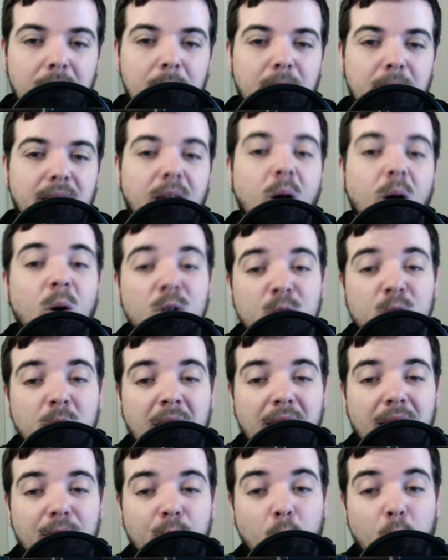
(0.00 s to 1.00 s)
but I also
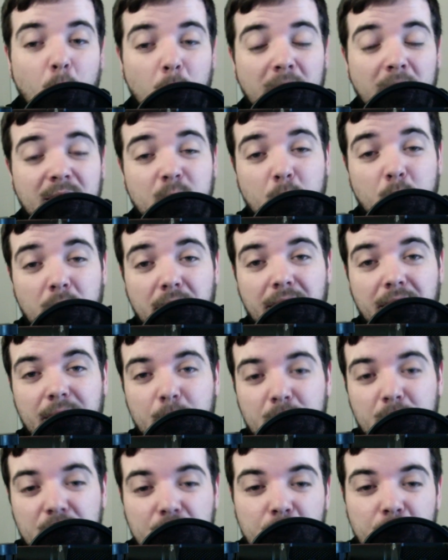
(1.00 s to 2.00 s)
have 4 weeks worth
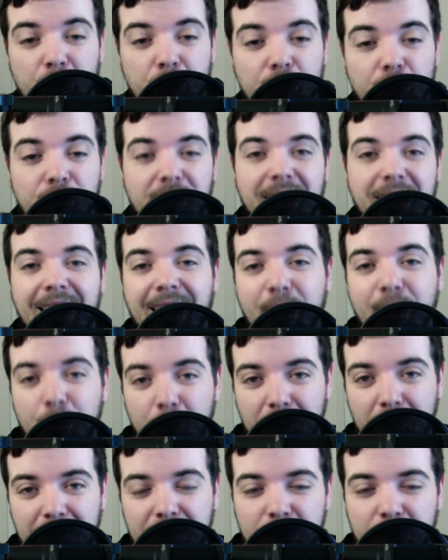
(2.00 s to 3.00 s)
in reserve that I can
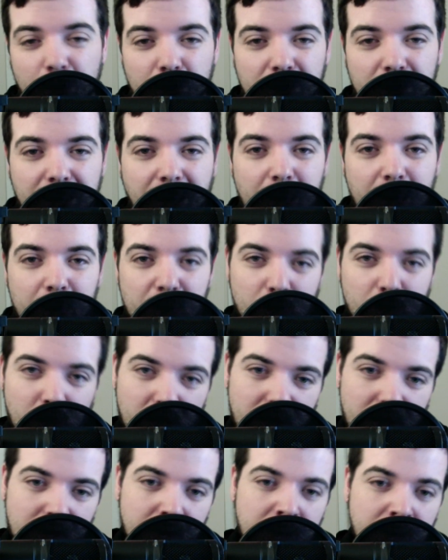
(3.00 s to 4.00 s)
release over time as
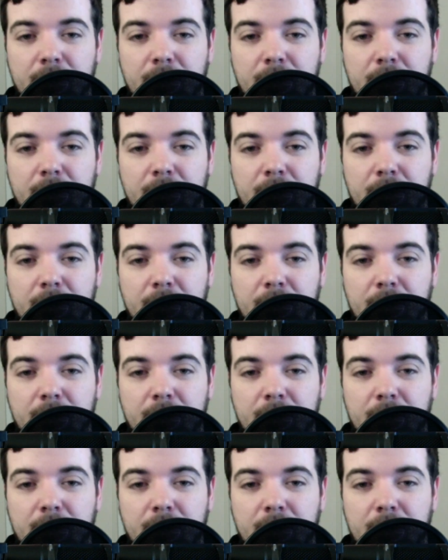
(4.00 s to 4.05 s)
well.